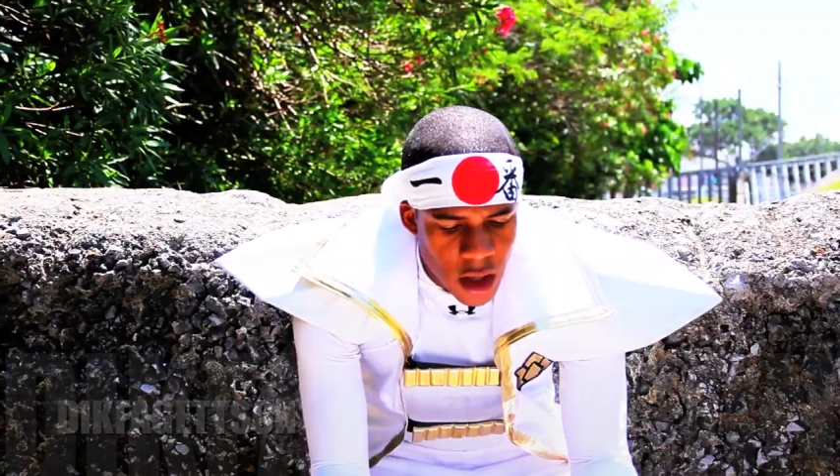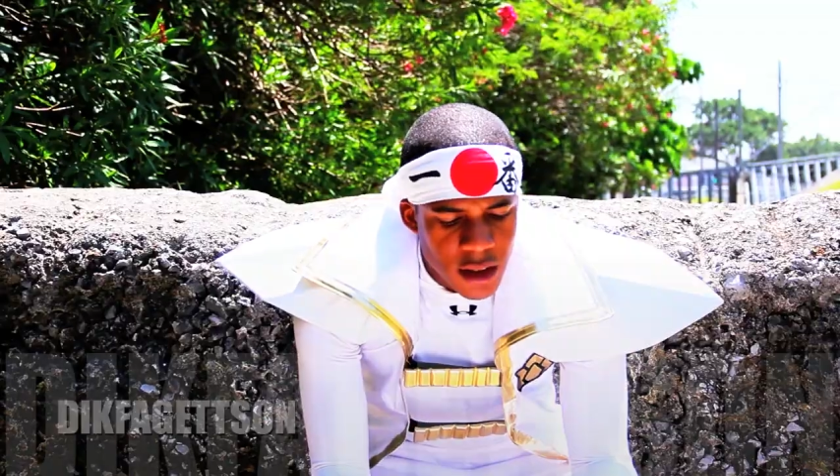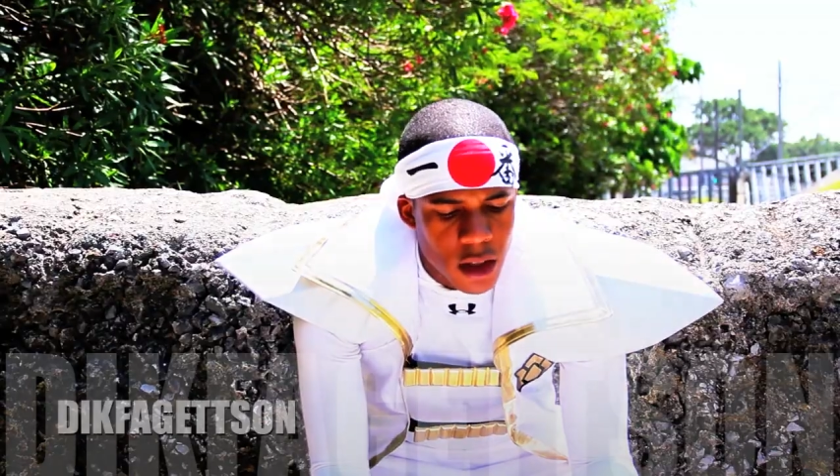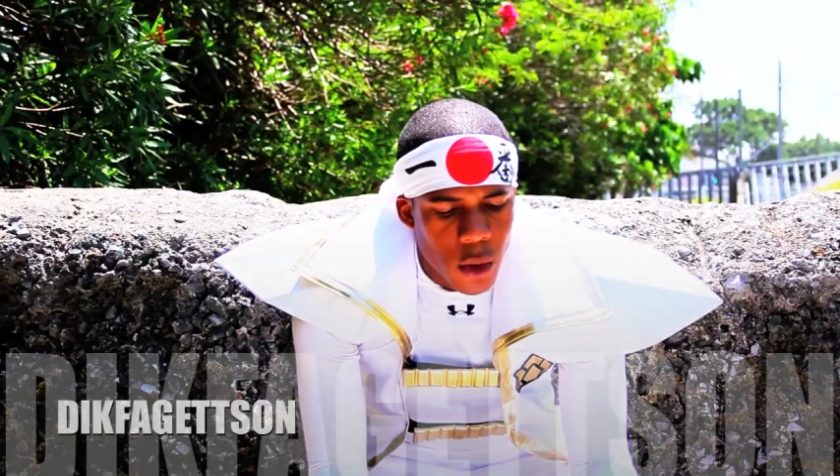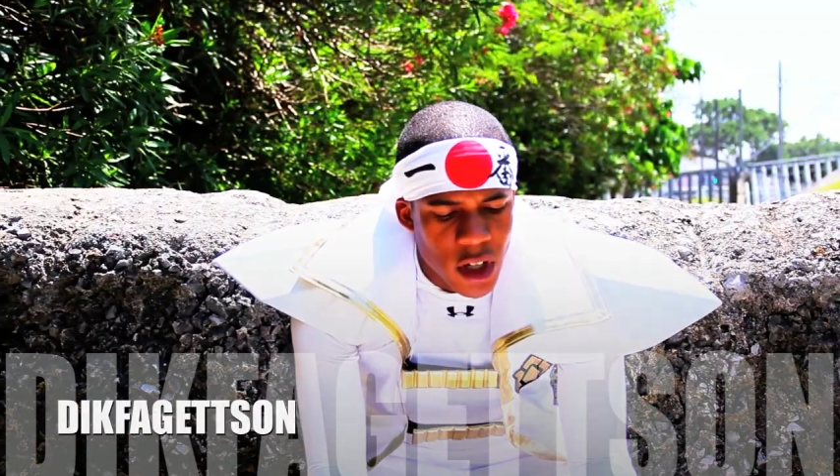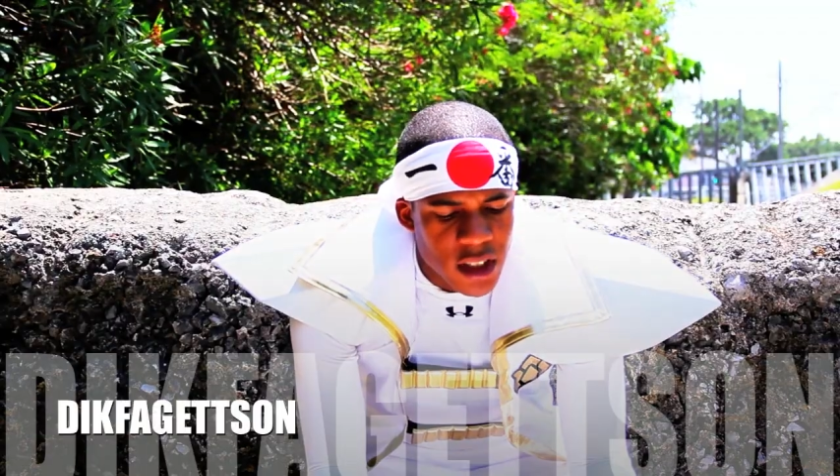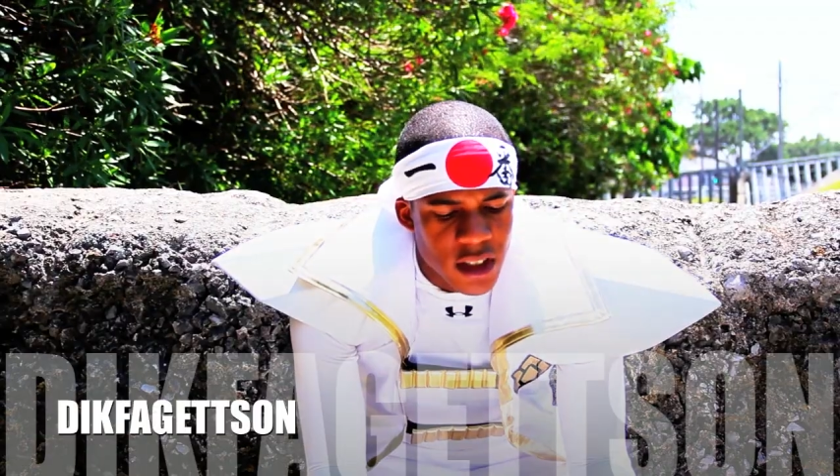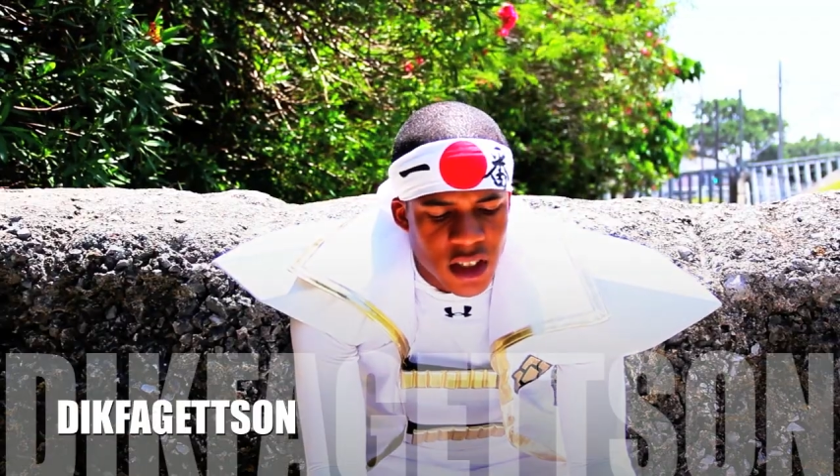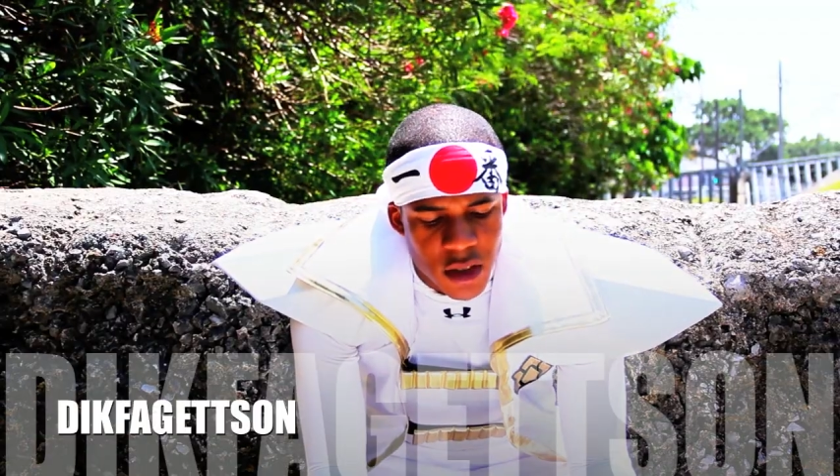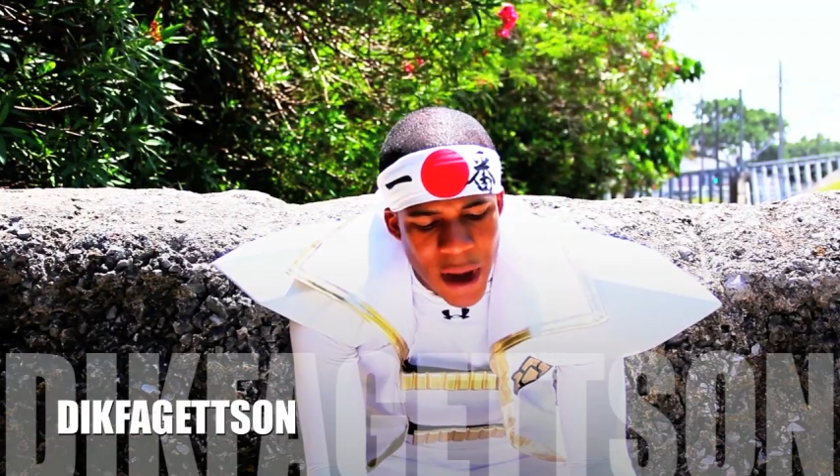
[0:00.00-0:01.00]
Here's a
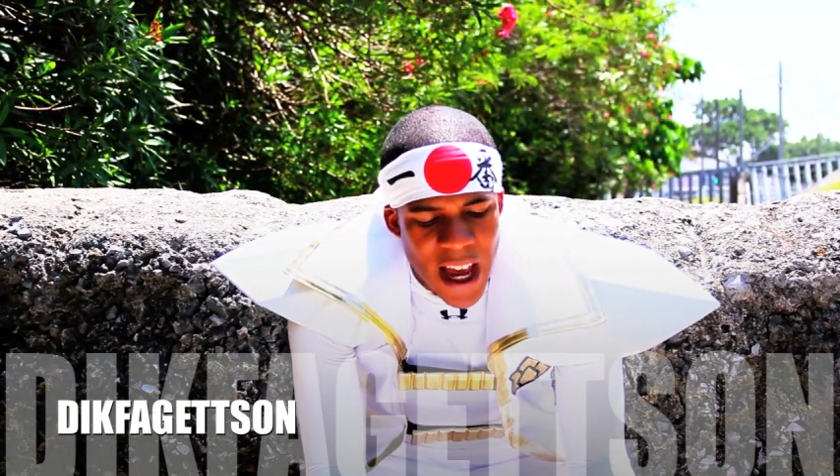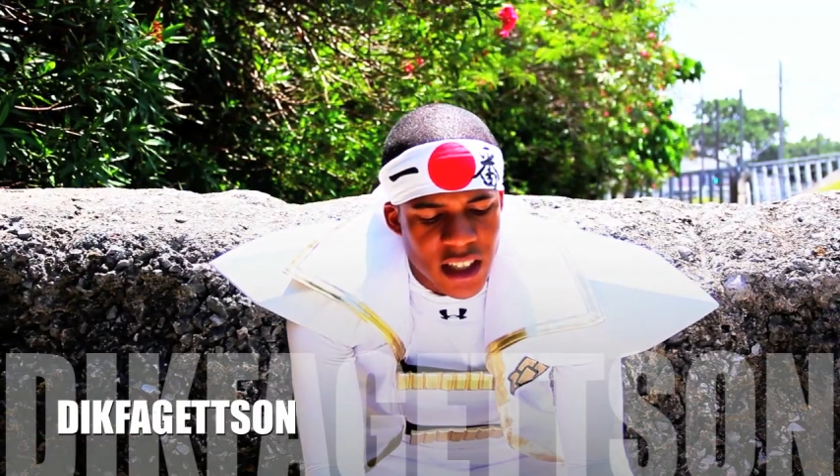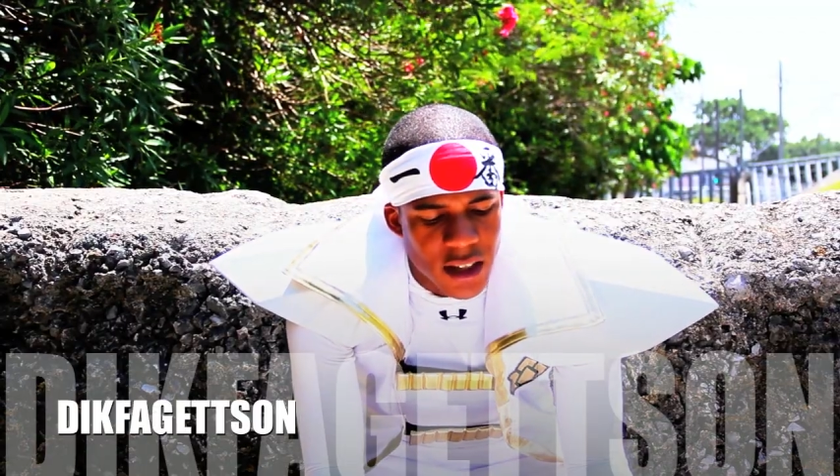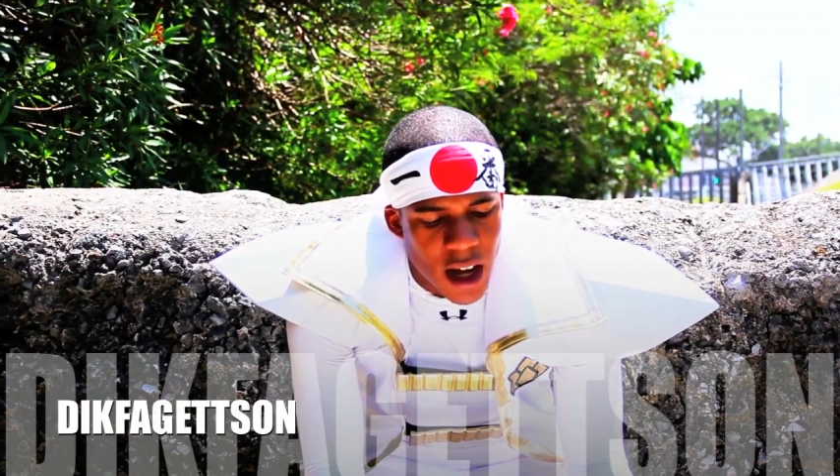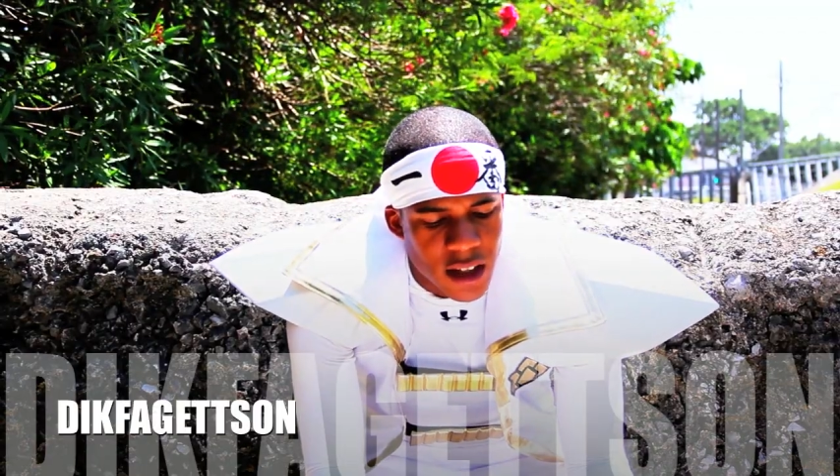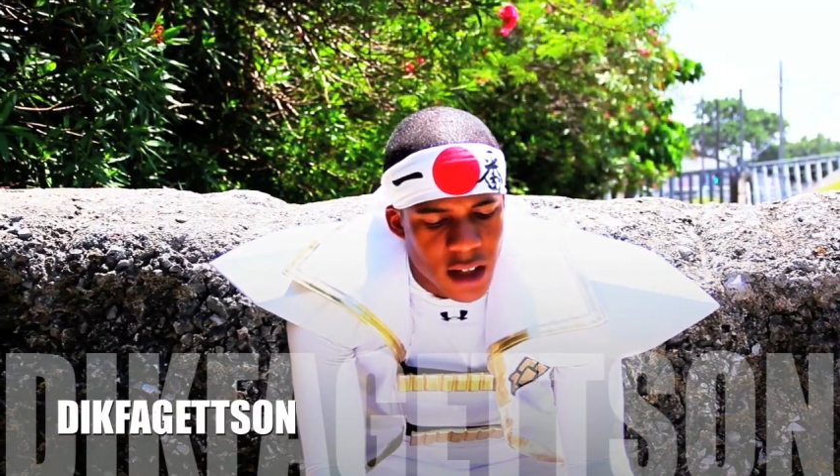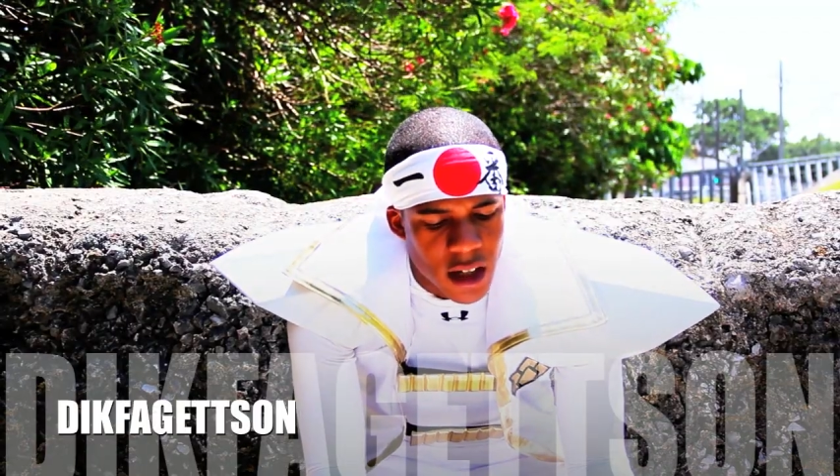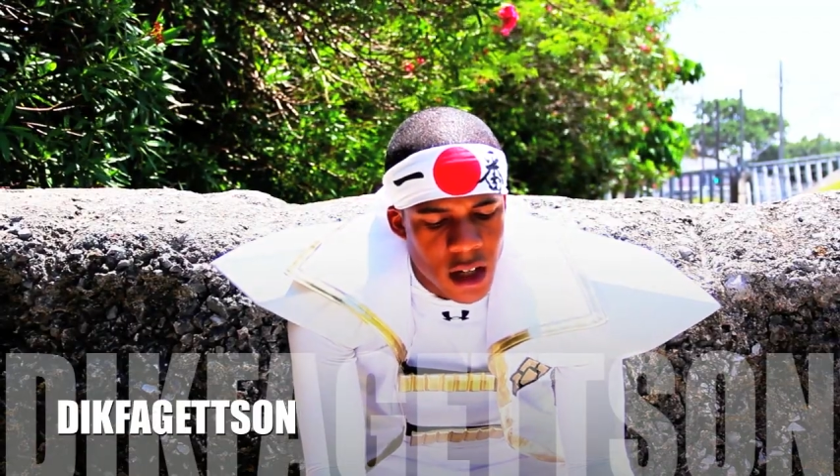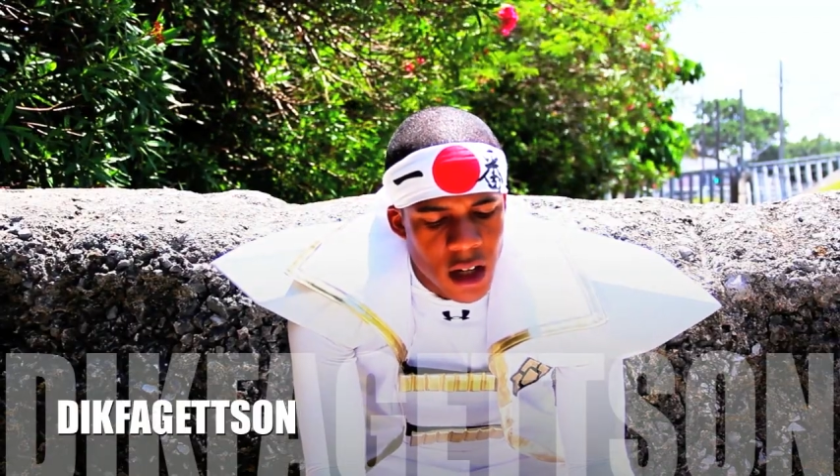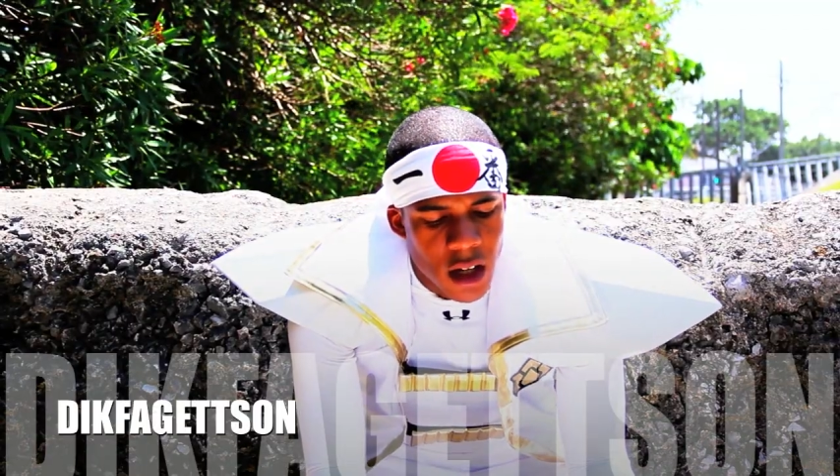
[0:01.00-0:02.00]
question, SmashDoctor.